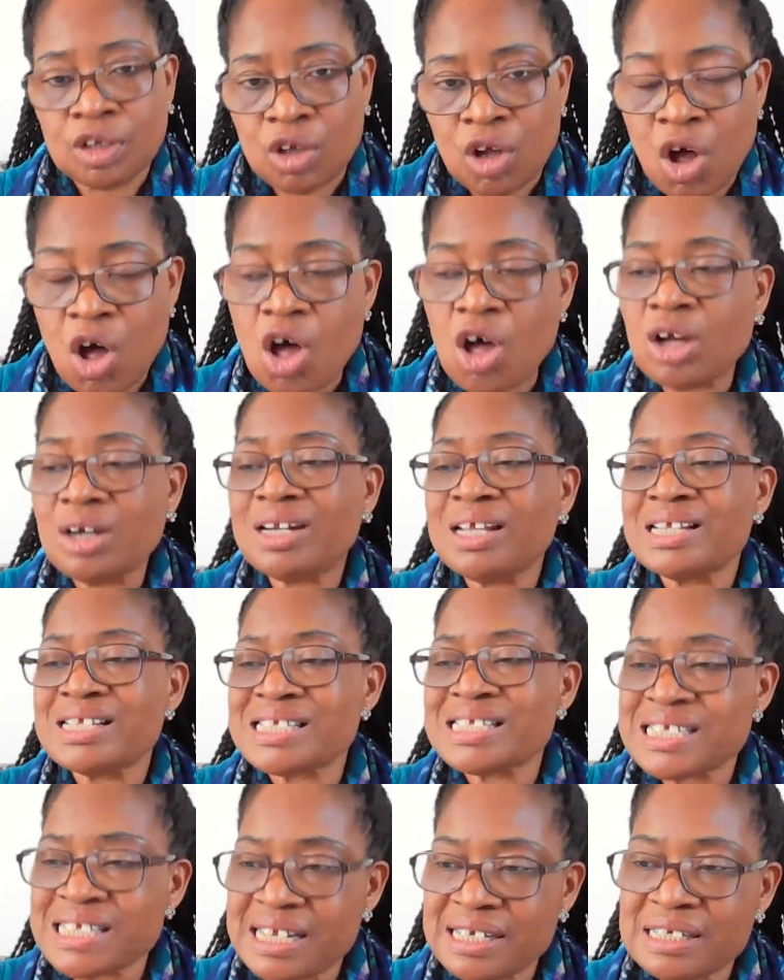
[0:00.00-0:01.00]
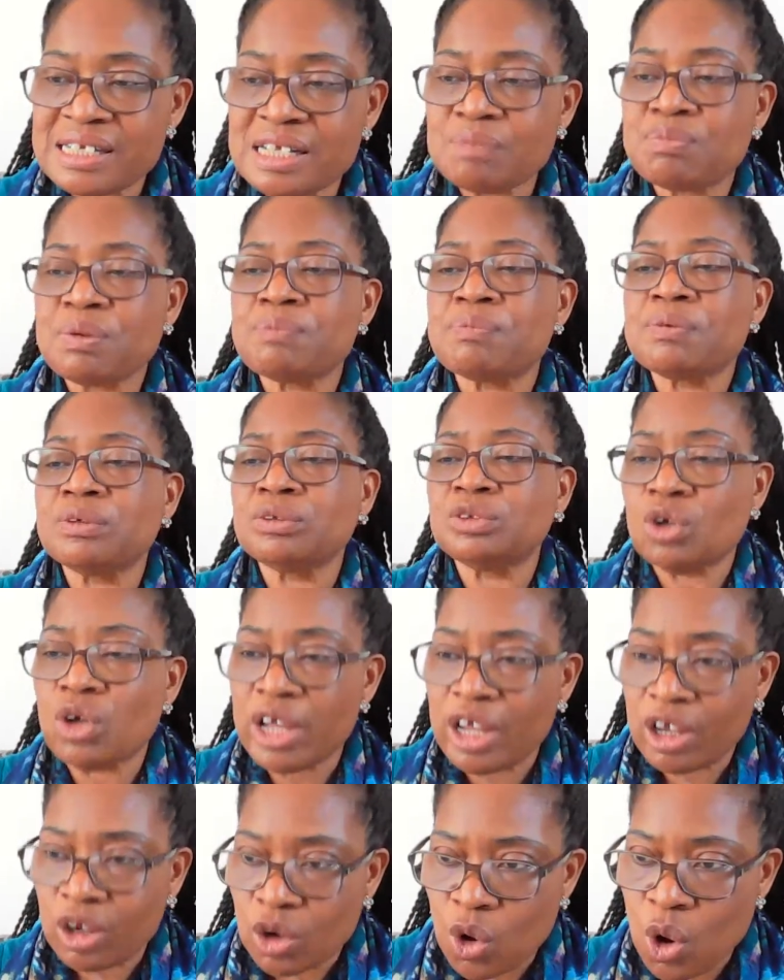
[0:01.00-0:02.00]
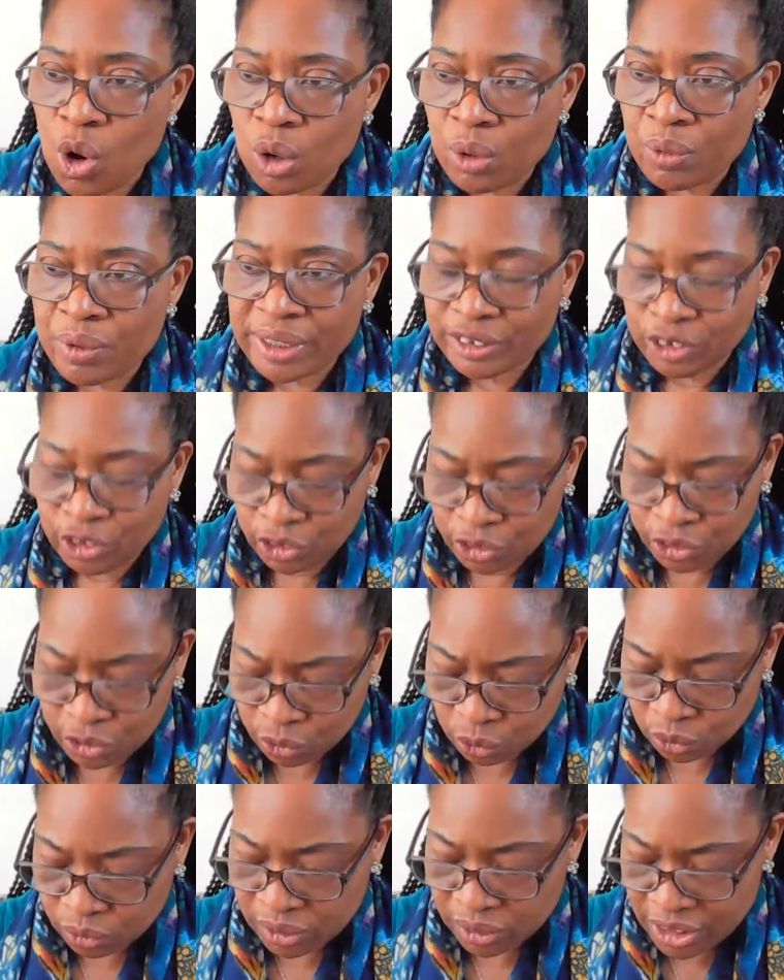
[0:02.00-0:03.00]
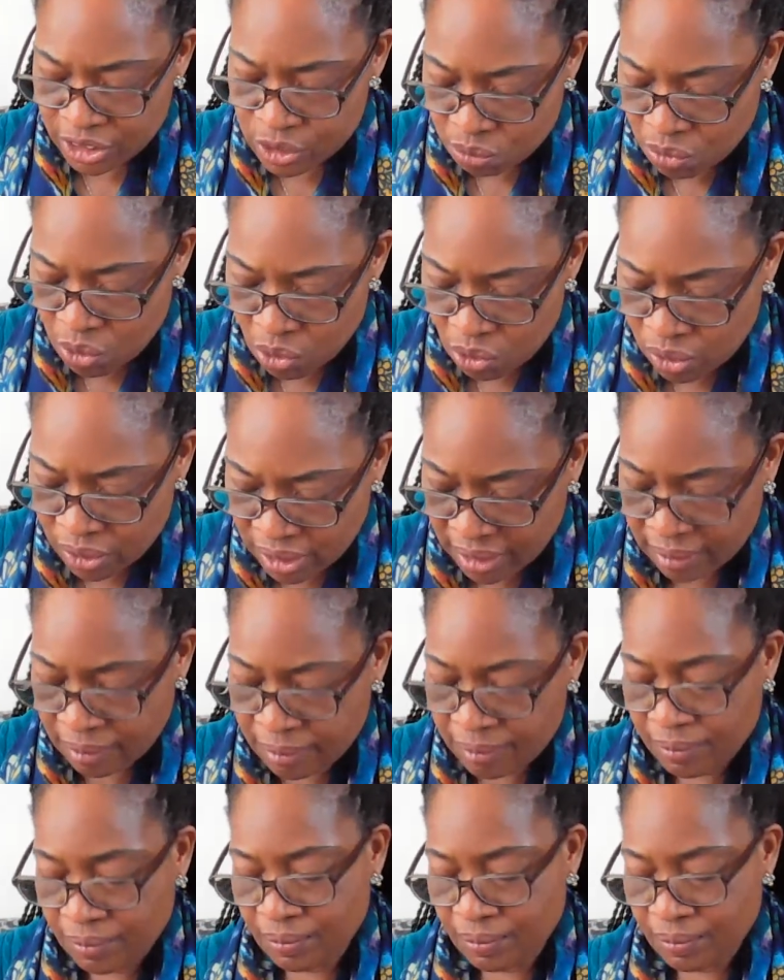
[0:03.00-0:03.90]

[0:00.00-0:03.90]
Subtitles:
God is sending people to encourage you this morning.